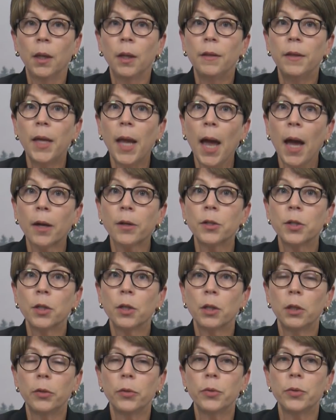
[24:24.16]
The Act
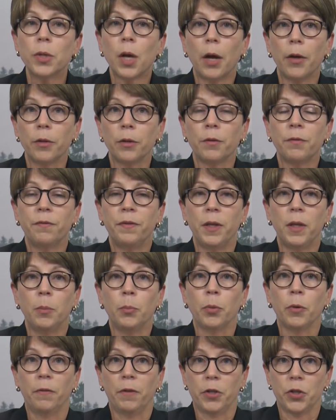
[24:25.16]
includes other fee
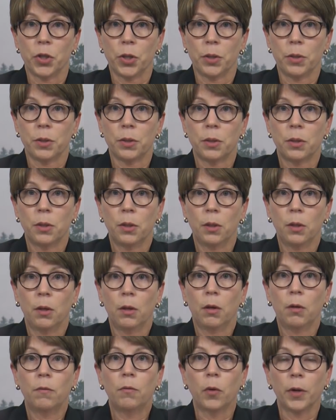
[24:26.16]
provisions.
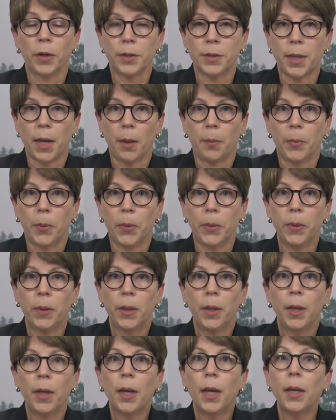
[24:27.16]
For example,
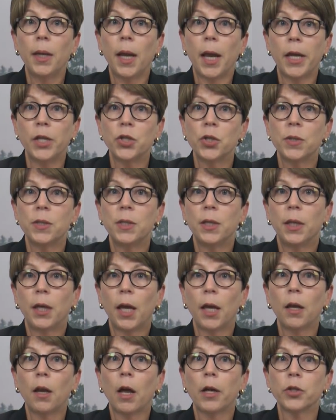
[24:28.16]
an agency
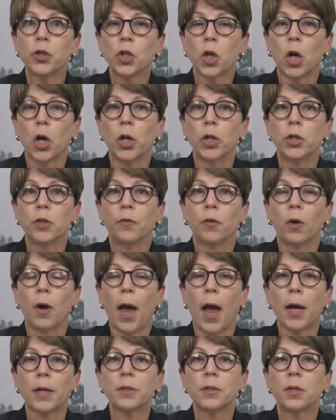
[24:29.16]
cannot charge for
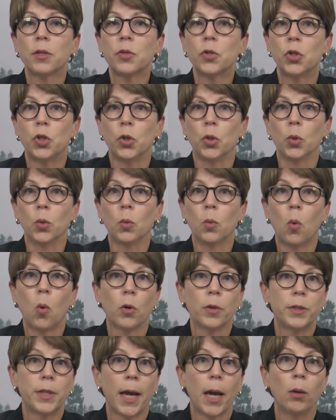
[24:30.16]
access to
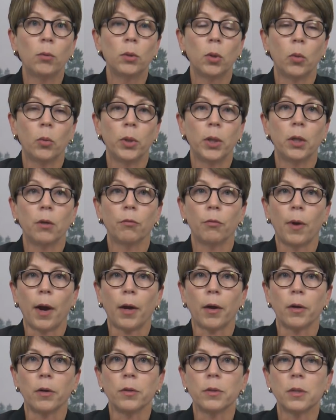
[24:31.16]
or downloading of
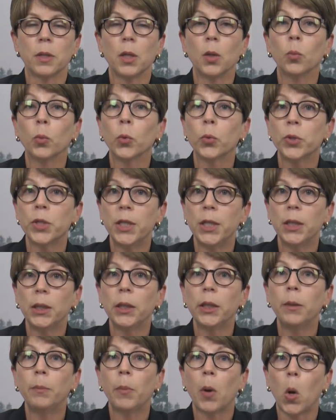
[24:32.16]
records it
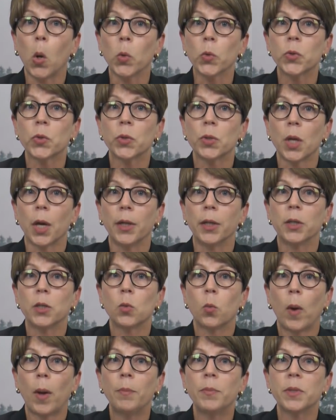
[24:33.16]
routinely posts on its
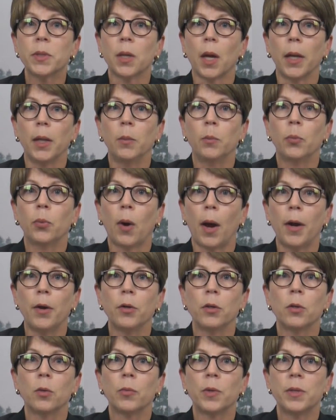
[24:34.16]
website prior
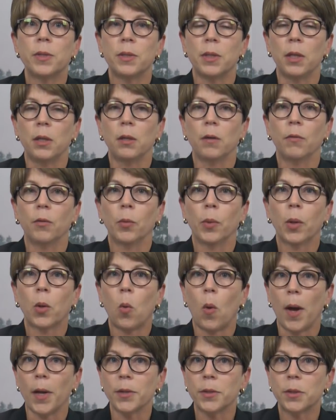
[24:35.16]
to the receipt of a
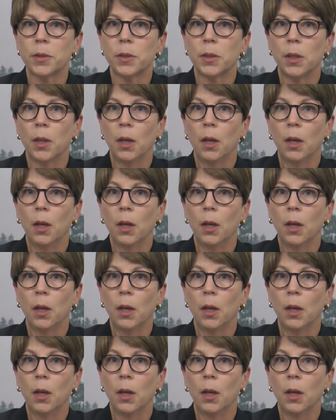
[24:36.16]
request,